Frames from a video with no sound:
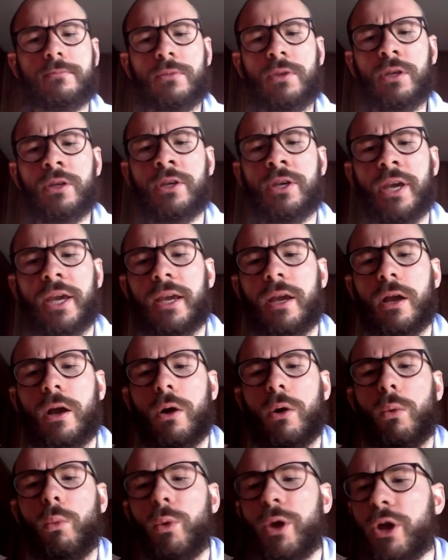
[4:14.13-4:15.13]
Okay,
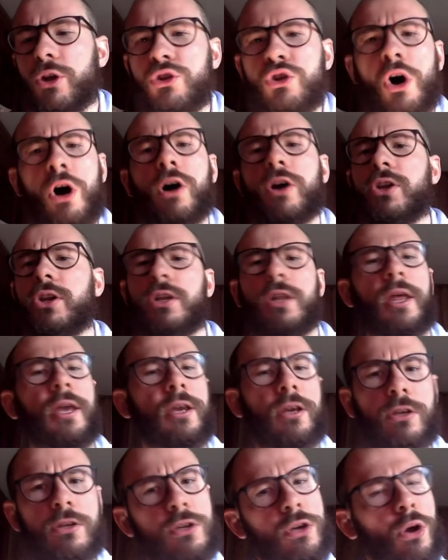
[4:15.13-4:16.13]
we are not going to
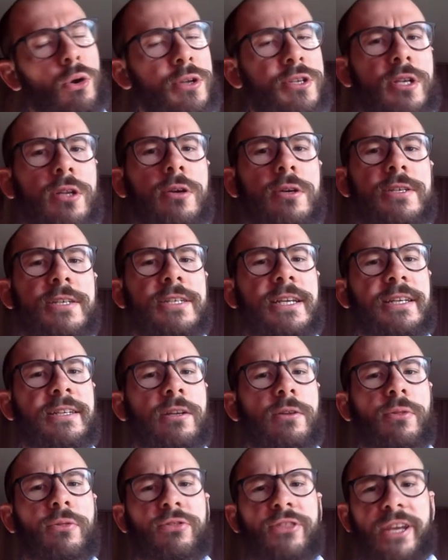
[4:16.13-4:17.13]
go into loads of detail
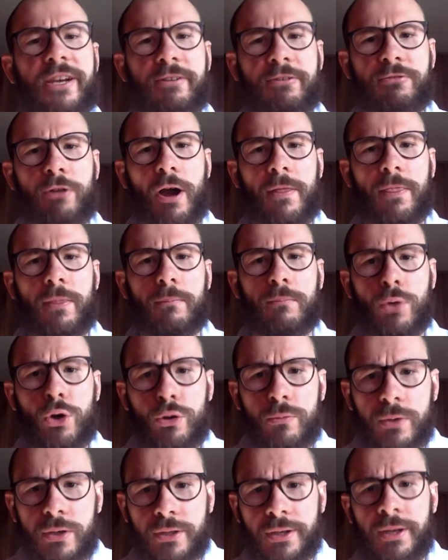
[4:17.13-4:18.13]
on theory right at the
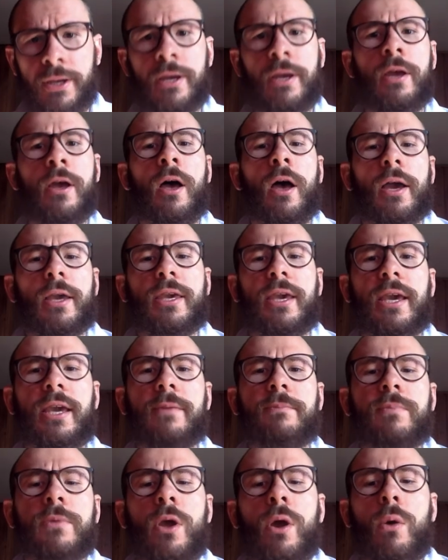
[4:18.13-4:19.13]
moment. Okay,
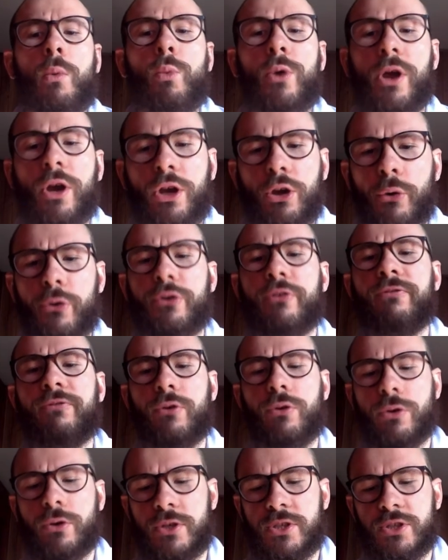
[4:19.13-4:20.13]
we are going to
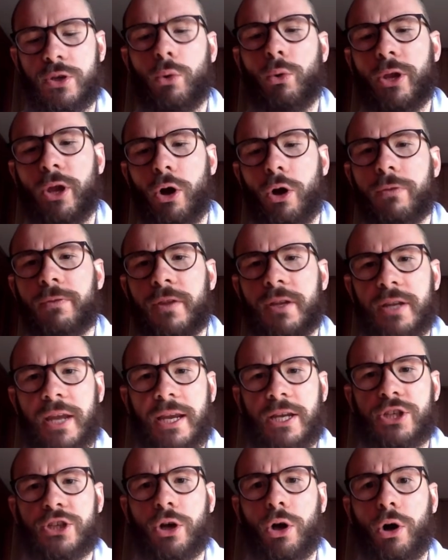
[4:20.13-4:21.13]
focus solely on the
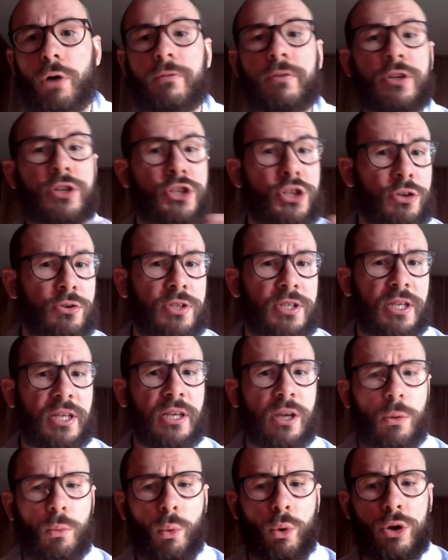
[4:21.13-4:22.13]
nature of duty
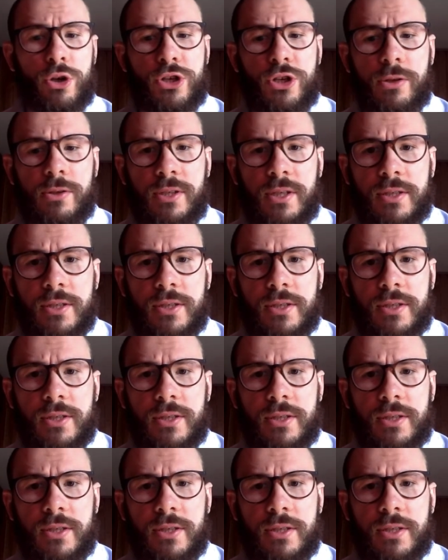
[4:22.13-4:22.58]
and what duties